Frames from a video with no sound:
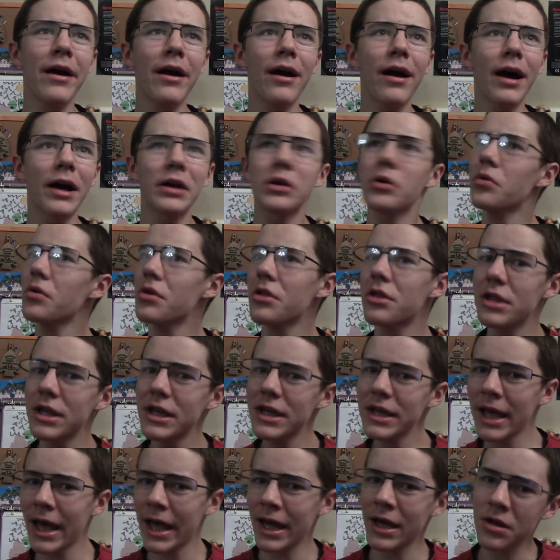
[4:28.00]
I don't
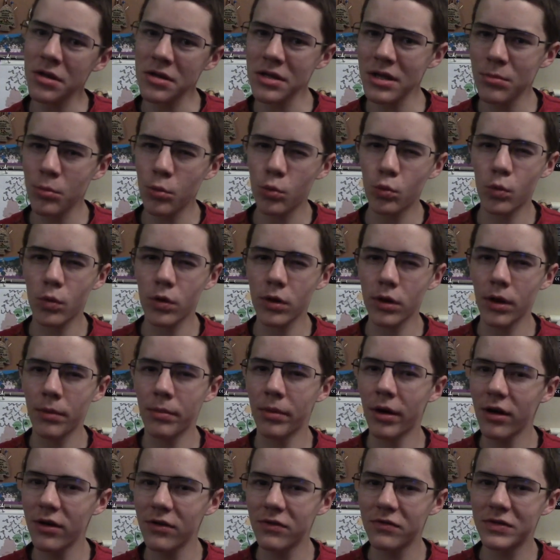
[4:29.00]
think any of them were
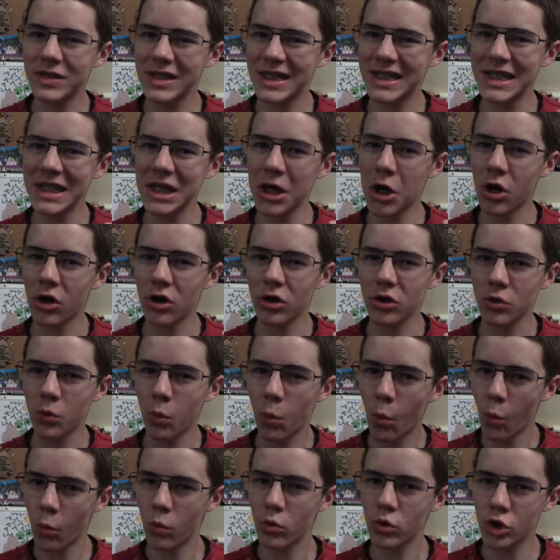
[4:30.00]
above
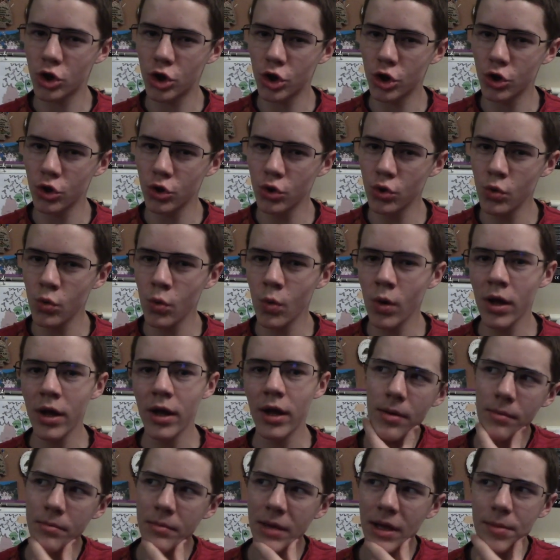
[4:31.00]
CR2.
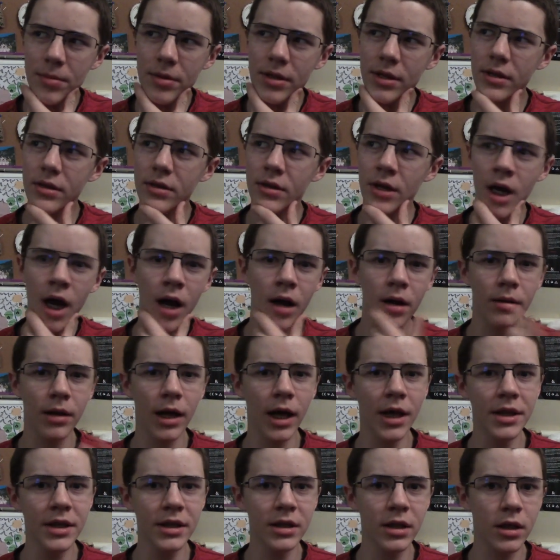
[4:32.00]
Maybe I
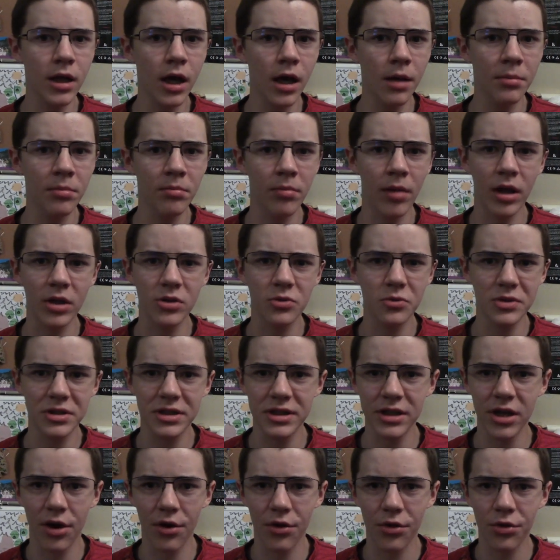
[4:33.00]
think the goblin boss was
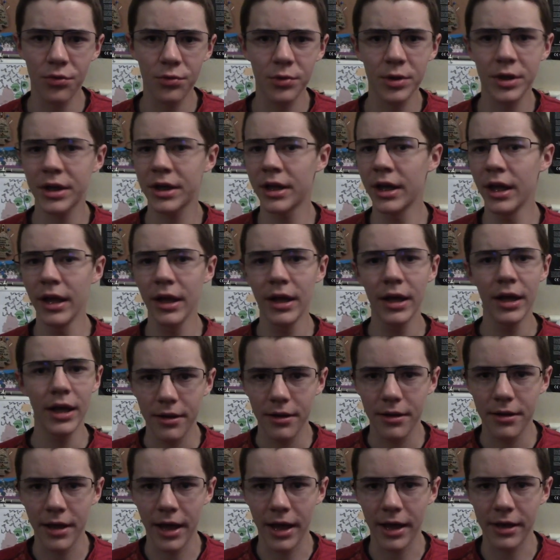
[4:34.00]
CR3.
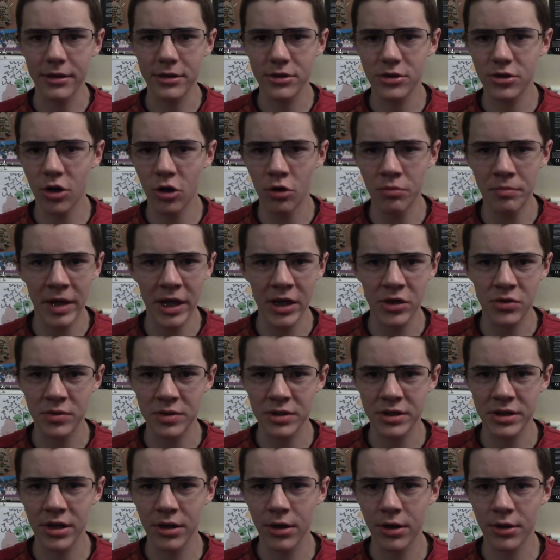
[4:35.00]
That stone mage was
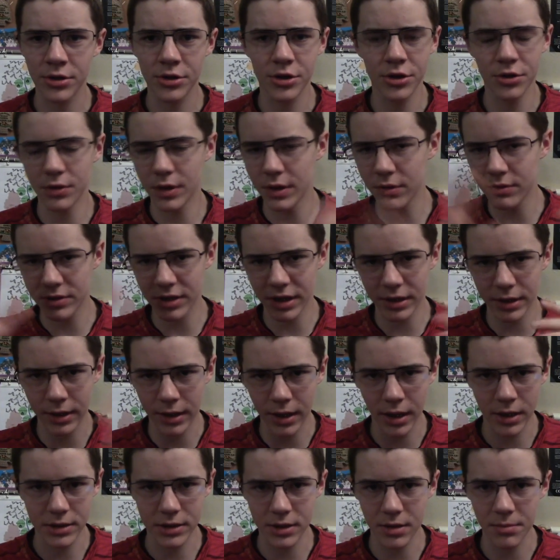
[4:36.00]
CR2. He was like a
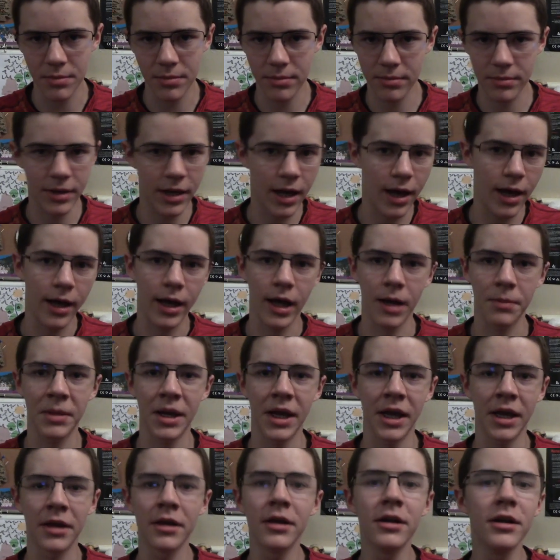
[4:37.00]
custom guy I
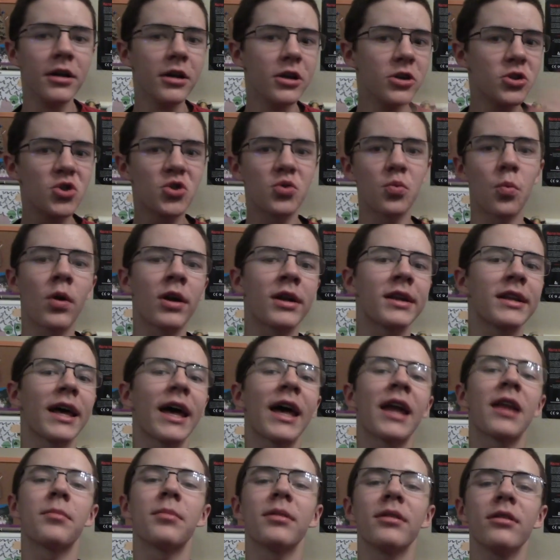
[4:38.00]
made. Just wanted to add
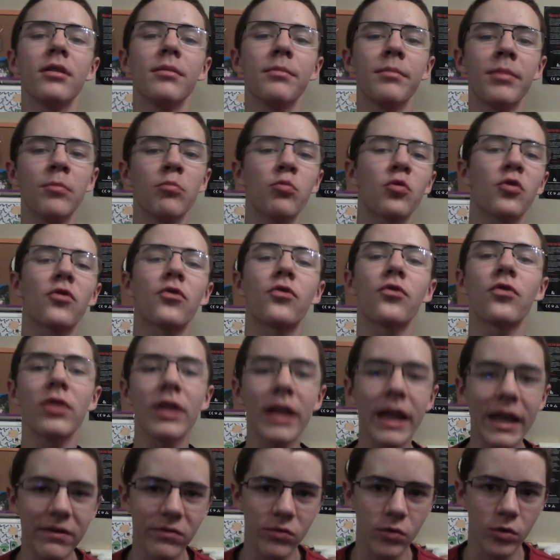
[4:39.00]
a bit more
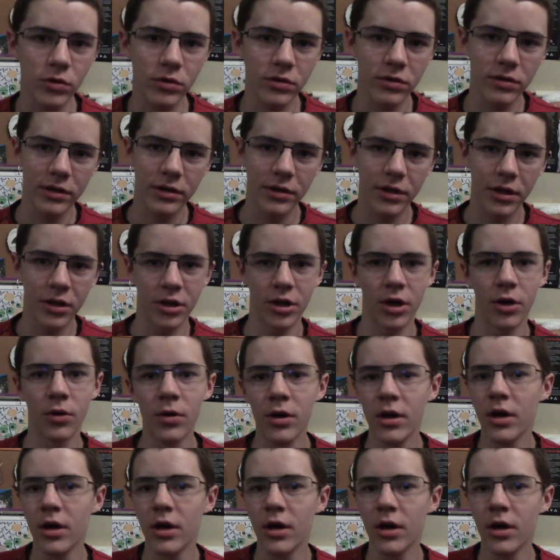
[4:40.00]
flavor, you know,